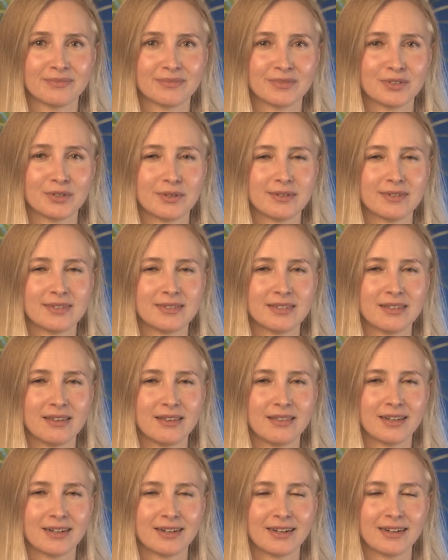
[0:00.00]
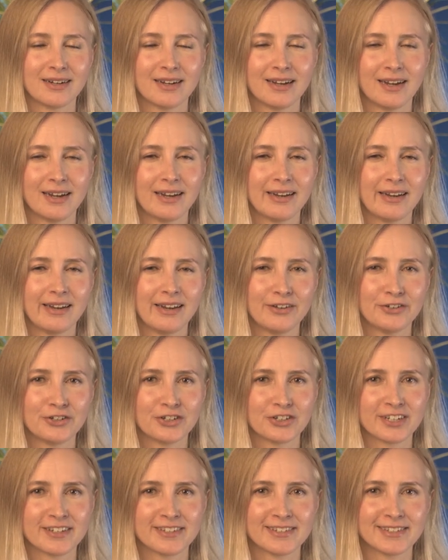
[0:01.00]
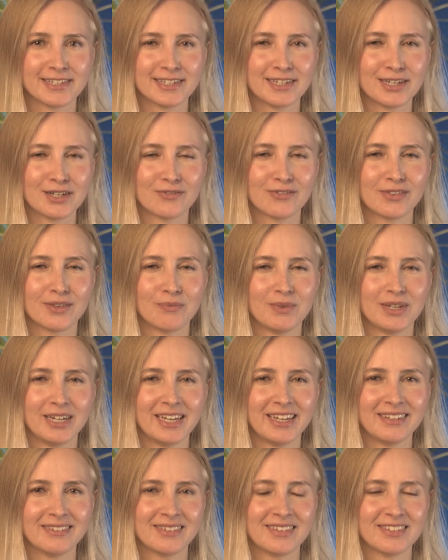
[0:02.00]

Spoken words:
Do you see the intricacy of the meaning